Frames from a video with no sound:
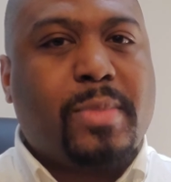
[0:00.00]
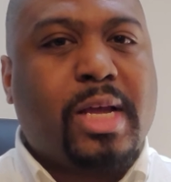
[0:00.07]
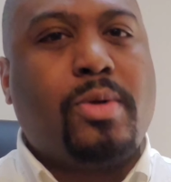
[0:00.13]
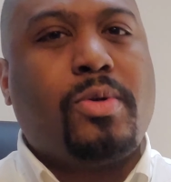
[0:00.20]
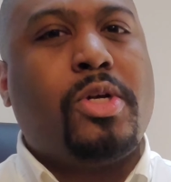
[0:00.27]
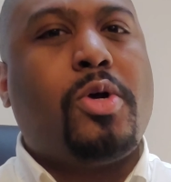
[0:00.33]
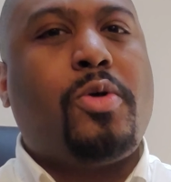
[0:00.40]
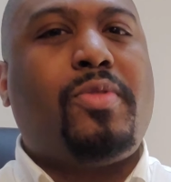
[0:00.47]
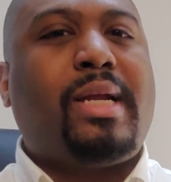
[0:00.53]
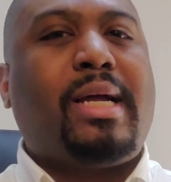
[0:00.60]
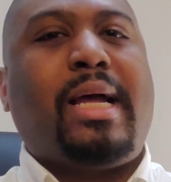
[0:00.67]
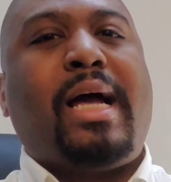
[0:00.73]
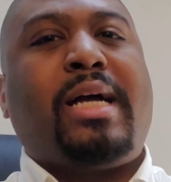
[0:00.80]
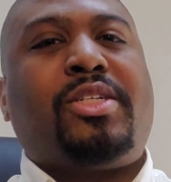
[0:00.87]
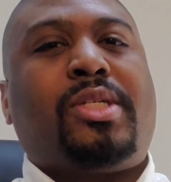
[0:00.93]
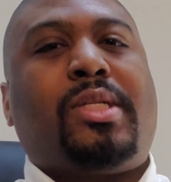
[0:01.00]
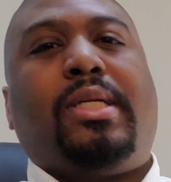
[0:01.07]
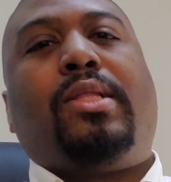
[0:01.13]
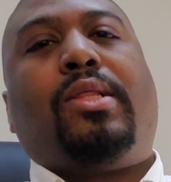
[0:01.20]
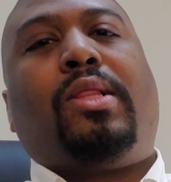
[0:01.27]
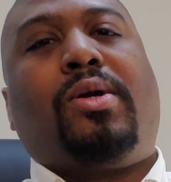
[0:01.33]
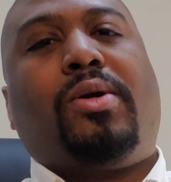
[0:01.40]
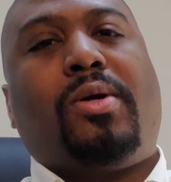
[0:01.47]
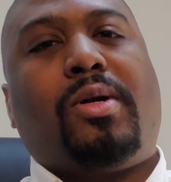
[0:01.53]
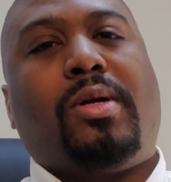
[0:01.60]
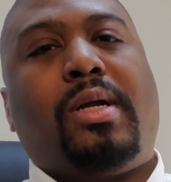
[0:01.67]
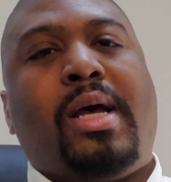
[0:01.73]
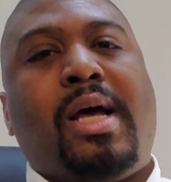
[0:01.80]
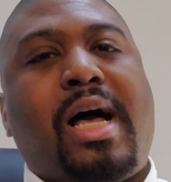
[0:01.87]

I don't know that I actually learn,